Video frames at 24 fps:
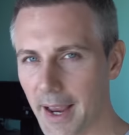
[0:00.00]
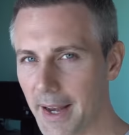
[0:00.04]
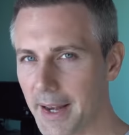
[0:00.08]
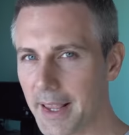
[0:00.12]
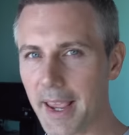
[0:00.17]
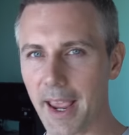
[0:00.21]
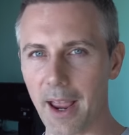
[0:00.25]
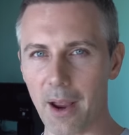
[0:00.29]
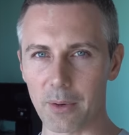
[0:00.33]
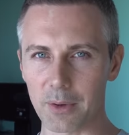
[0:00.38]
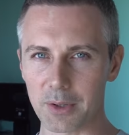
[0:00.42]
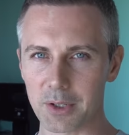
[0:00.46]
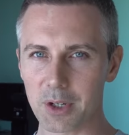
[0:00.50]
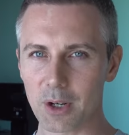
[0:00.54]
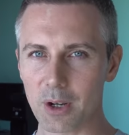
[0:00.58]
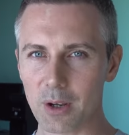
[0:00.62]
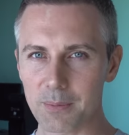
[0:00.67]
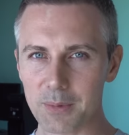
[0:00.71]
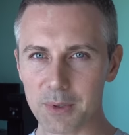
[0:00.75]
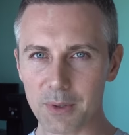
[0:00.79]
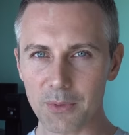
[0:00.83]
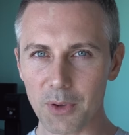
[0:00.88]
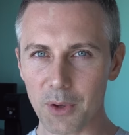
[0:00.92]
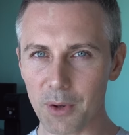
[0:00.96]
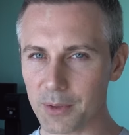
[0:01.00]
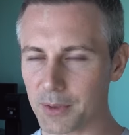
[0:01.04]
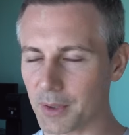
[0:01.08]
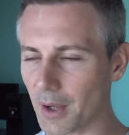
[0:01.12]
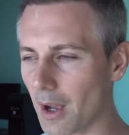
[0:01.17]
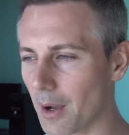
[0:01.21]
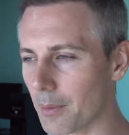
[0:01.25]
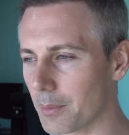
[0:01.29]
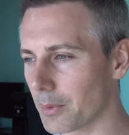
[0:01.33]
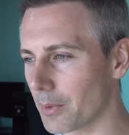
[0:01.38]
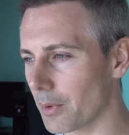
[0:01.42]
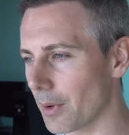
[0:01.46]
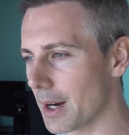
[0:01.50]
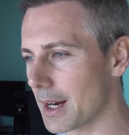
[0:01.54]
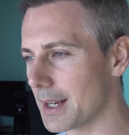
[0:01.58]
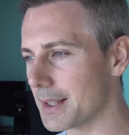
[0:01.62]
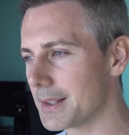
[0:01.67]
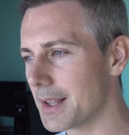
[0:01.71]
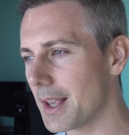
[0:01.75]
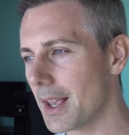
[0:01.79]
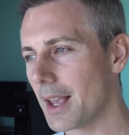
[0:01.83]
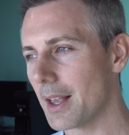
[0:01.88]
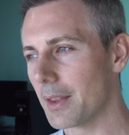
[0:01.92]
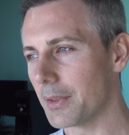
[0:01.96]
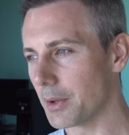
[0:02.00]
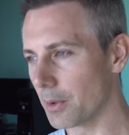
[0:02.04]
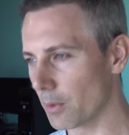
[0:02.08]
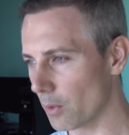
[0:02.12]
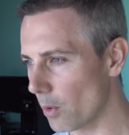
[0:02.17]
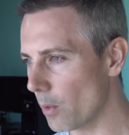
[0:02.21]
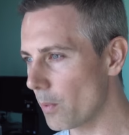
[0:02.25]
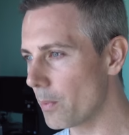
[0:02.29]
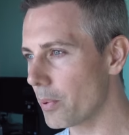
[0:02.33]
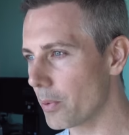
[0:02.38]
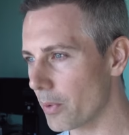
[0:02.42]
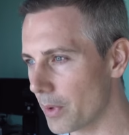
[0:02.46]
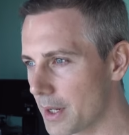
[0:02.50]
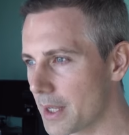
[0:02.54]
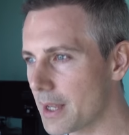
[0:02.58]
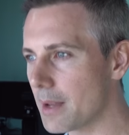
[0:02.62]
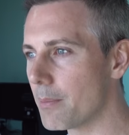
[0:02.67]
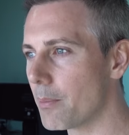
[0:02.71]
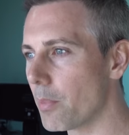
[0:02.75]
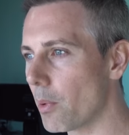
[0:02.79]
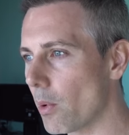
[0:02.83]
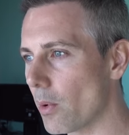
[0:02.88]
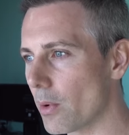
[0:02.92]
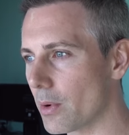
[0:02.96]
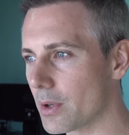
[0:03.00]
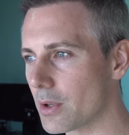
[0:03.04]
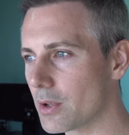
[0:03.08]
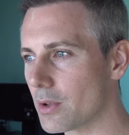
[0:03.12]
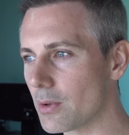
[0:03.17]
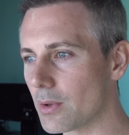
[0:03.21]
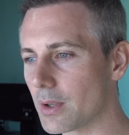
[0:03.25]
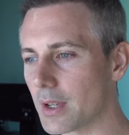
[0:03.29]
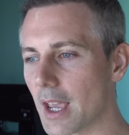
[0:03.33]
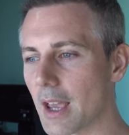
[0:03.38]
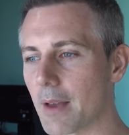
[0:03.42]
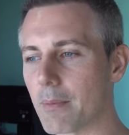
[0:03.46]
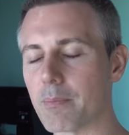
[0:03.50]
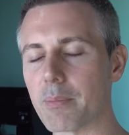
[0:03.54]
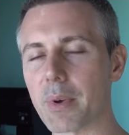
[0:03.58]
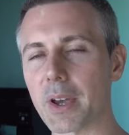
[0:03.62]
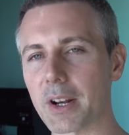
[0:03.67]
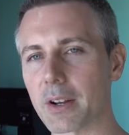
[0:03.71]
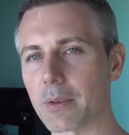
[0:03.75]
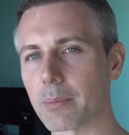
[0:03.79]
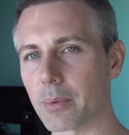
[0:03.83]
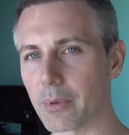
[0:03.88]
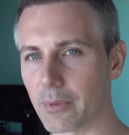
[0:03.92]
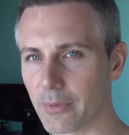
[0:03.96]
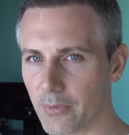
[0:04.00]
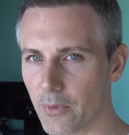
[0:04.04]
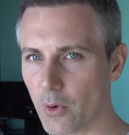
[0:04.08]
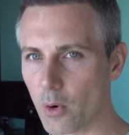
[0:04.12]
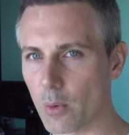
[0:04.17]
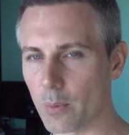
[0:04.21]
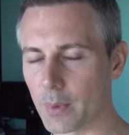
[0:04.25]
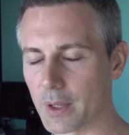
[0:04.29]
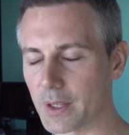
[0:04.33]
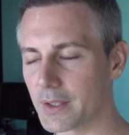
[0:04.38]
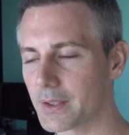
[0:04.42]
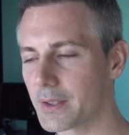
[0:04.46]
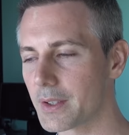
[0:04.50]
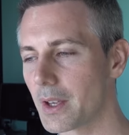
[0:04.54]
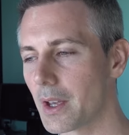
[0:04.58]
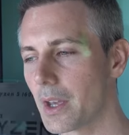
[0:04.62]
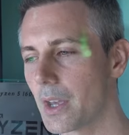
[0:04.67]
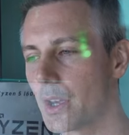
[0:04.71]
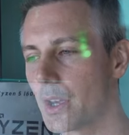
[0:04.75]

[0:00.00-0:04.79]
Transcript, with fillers: Anyhow, in terms of those upgrades, they're all pretty important to get better performance.